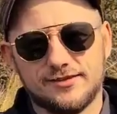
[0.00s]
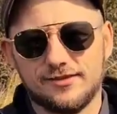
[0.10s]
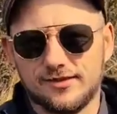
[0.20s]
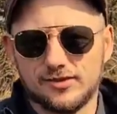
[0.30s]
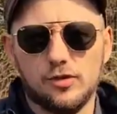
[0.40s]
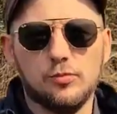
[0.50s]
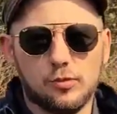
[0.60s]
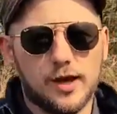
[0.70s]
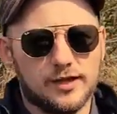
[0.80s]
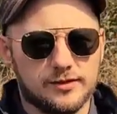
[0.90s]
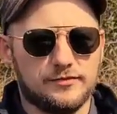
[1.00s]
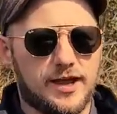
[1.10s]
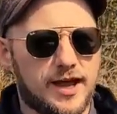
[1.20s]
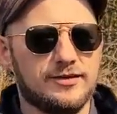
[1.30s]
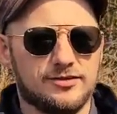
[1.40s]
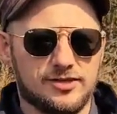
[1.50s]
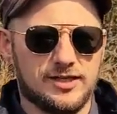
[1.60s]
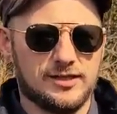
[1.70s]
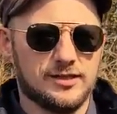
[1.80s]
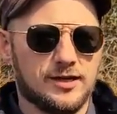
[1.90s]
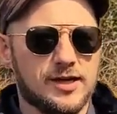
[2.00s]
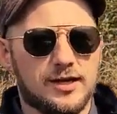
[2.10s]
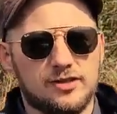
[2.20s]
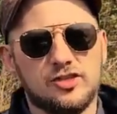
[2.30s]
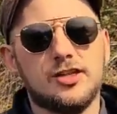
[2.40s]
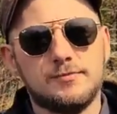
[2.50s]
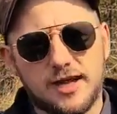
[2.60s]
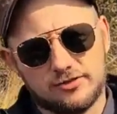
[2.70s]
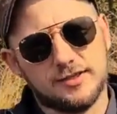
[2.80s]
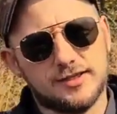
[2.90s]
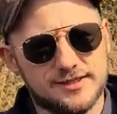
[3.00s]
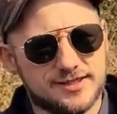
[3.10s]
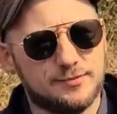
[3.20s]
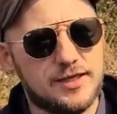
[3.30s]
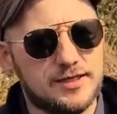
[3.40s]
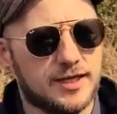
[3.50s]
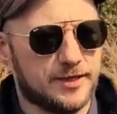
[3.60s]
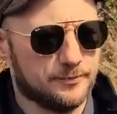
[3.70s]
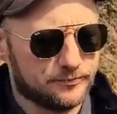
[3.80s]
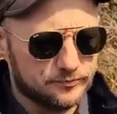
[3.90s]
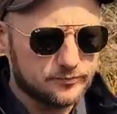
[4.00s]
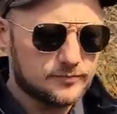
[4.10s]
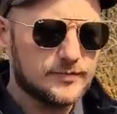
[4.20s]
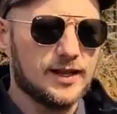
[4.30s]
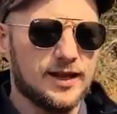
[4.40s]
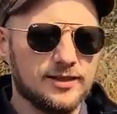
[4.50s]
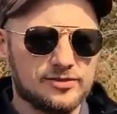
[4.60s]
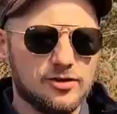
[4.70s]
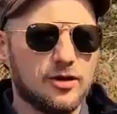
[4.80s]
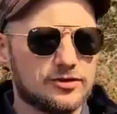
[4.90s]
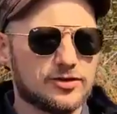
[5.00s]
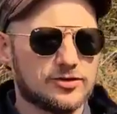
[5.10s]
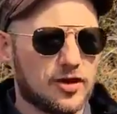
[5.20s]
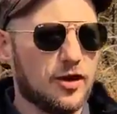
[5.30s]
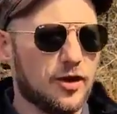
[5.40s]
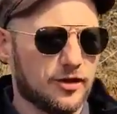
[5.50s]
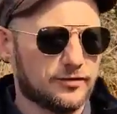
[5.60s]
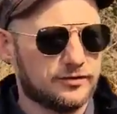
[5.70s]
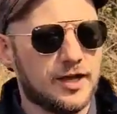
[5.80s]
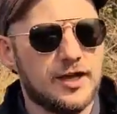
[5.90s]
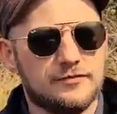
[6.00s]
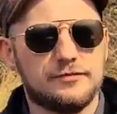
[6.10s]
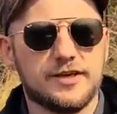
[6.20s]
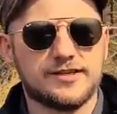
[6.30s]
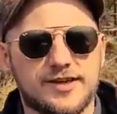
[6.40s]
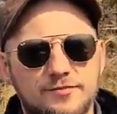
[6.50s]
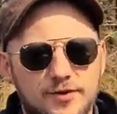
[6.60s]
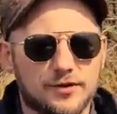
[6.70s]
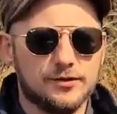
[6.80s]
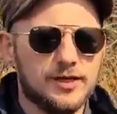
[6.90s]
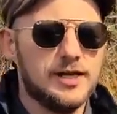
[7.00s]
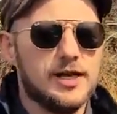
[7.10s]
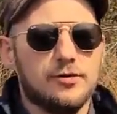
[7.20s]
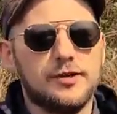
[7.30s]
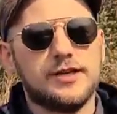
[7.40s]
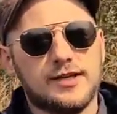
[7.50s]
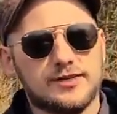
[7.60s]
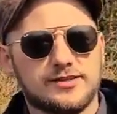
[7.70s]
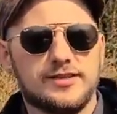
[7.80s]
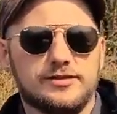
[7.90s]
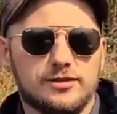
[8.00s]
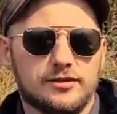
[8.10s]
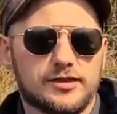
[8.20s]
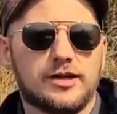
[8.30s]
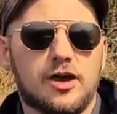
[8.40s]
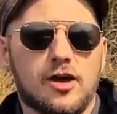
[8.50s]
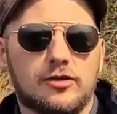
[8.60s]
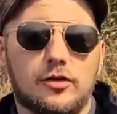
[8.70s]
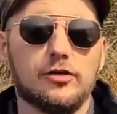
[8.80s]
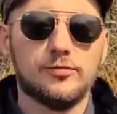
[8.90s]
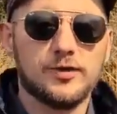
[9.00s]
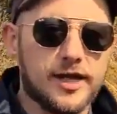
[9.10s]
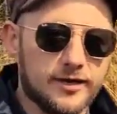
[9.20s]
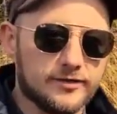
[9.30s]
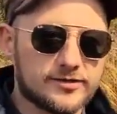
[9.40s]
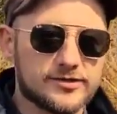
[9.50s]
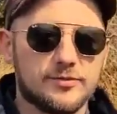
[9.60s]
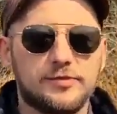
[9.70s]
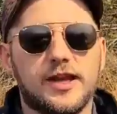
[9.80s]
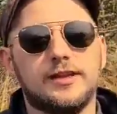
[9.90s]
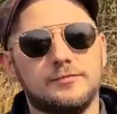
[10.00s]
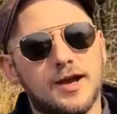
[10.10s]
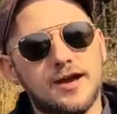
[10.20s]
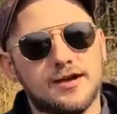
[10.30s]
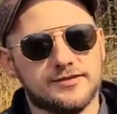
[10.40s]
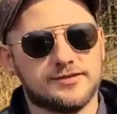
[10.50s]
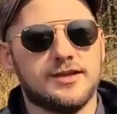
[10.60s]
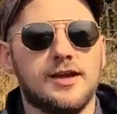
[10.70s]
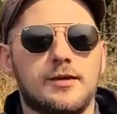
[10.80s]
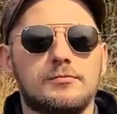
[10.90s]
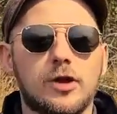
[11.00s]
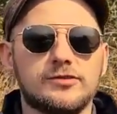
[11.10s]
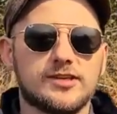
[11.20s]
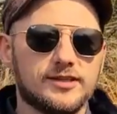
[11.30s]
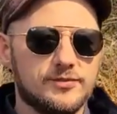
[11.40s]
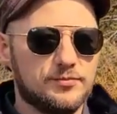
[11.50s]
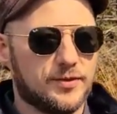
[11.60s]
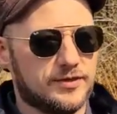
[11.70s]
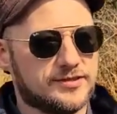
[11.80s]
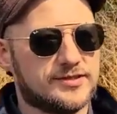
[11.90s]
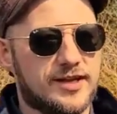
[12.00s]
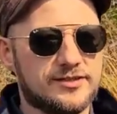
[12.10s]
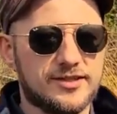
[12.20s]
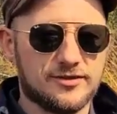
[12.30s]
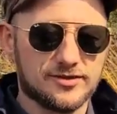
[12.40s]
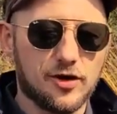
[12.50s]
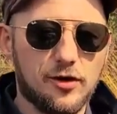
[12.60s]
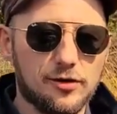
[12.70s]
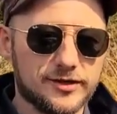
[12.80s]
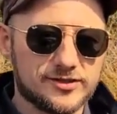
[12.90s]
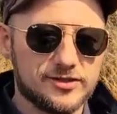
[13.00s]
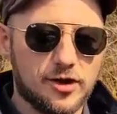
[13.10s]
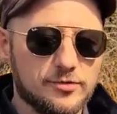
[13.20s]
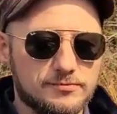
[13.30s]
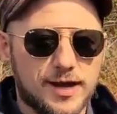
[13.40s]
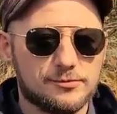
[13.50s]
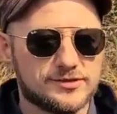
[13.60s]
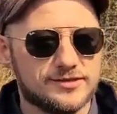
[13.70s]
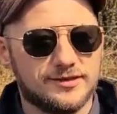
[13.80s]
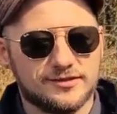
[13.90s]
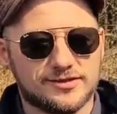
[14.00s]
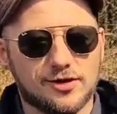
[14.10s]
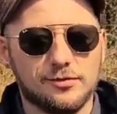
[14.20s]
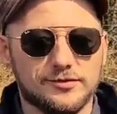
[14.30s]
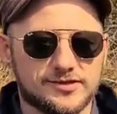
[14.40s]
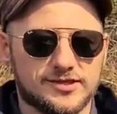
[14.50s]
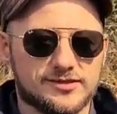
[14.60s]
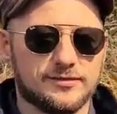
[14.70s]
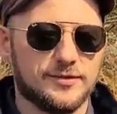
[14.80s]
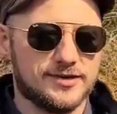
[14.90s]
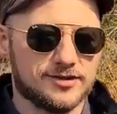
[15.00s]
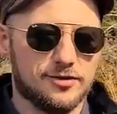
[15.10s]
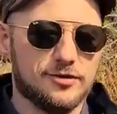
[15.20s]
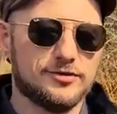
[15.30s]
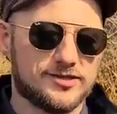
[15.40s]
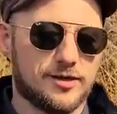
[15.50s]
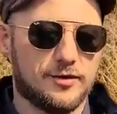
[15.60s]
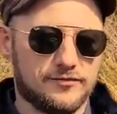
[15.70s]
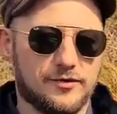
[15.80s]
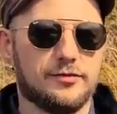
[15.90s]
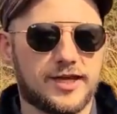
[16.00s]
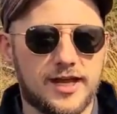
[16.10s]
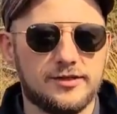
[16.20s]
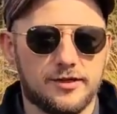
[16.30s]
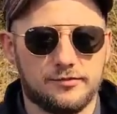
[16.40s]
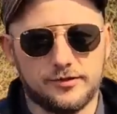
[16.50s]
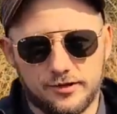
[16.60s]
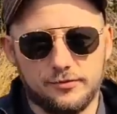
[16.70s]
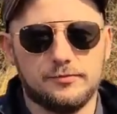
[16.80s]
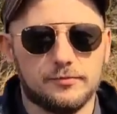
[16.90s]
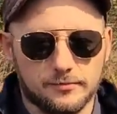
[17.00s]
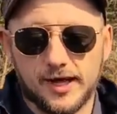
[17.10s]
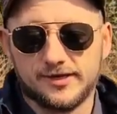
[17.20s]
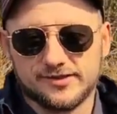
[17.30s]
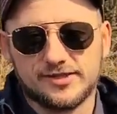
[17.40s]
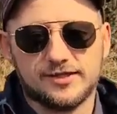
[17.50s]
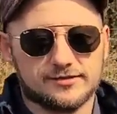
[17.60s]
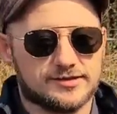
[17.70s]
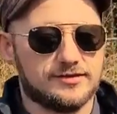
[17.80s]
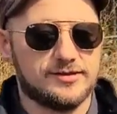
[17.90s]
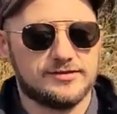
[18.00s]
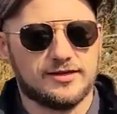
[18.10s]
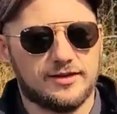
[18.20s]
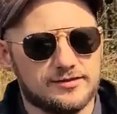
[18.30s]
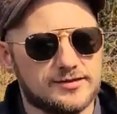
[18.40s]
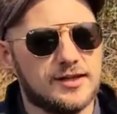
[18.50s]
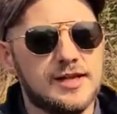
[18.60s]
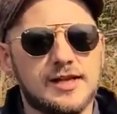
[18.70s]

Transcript: to this upwelling of energy, geometrically speaking? And it's not just Earth. For example, we can actually look on other planets. The planet Mars, Mons Olympus, actually the tallest known mountain in the solar system, is also a volcano, though extinct these days.